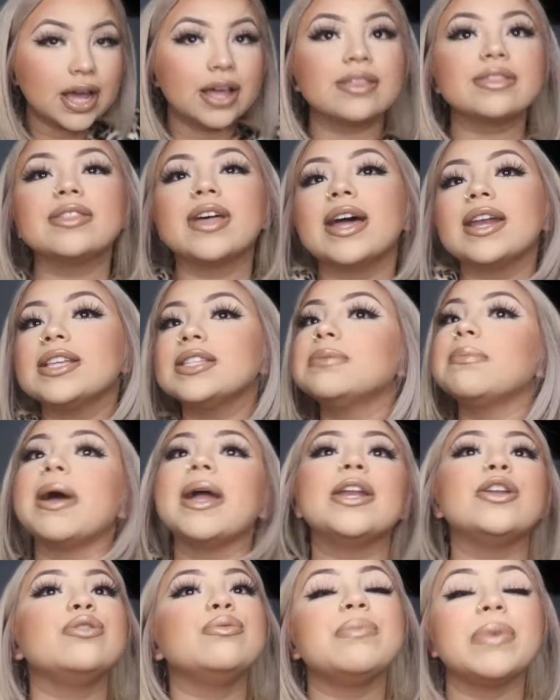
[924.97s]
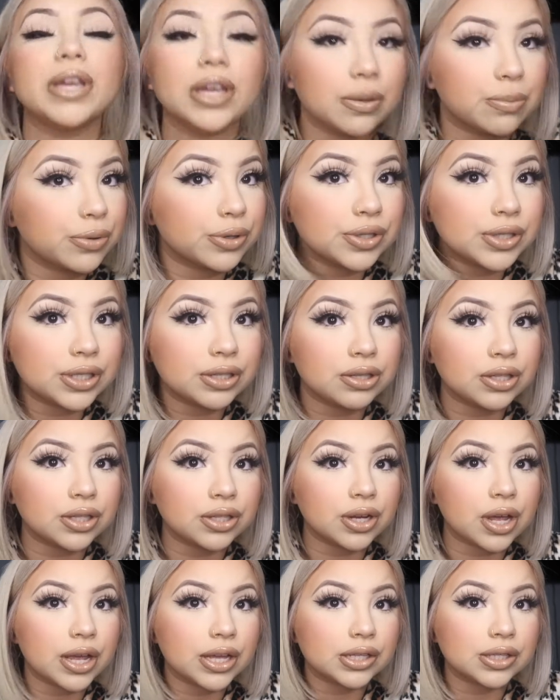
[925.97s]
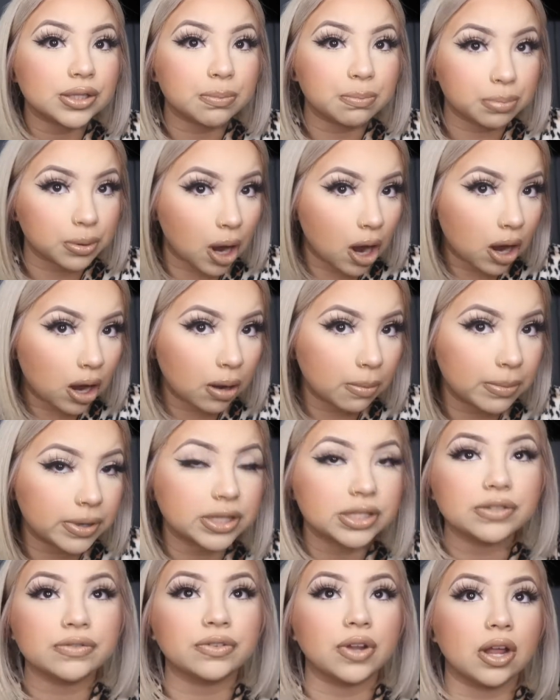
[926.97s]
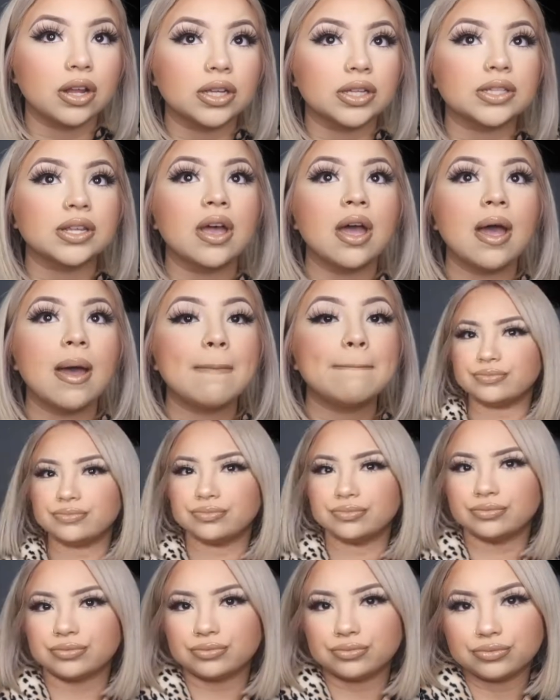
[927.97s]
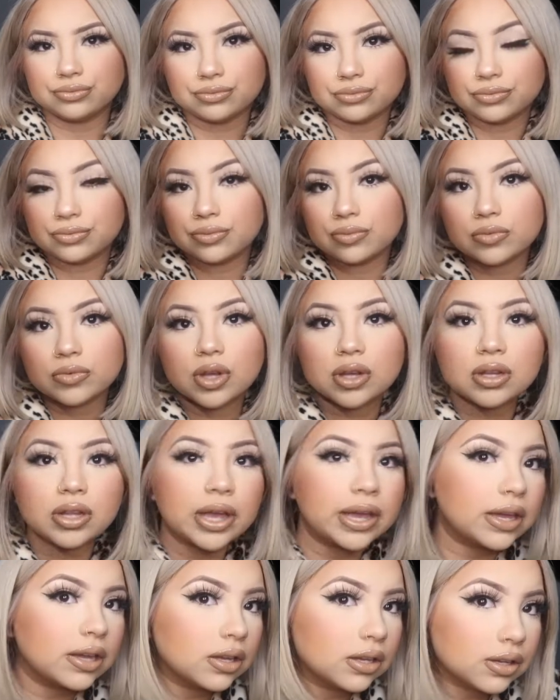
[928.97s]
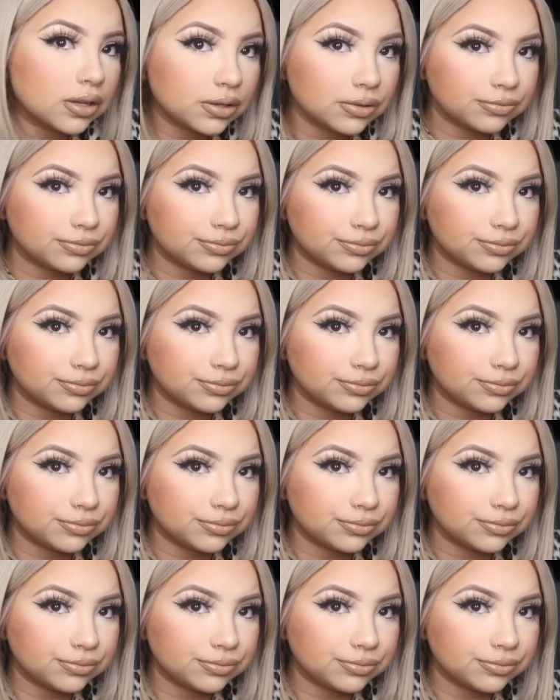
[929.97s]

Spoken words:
That is my new makeup routine. It's bomb. It's flawless. Like,